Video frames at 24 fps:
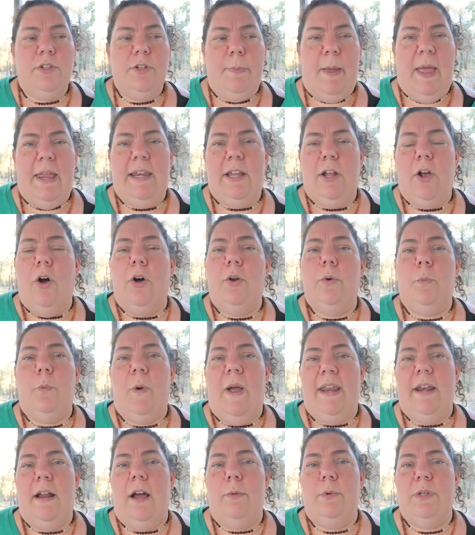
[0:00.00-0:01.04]
depending on
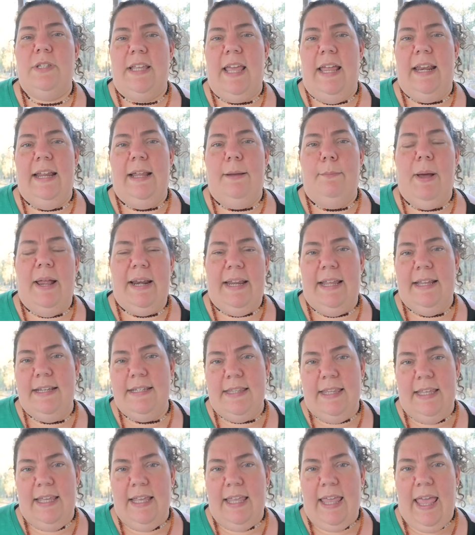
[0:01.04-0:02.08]
when I was getting money
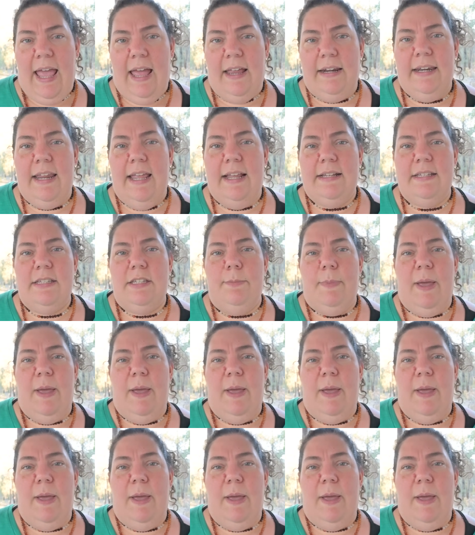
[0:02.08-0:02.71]
into the account next,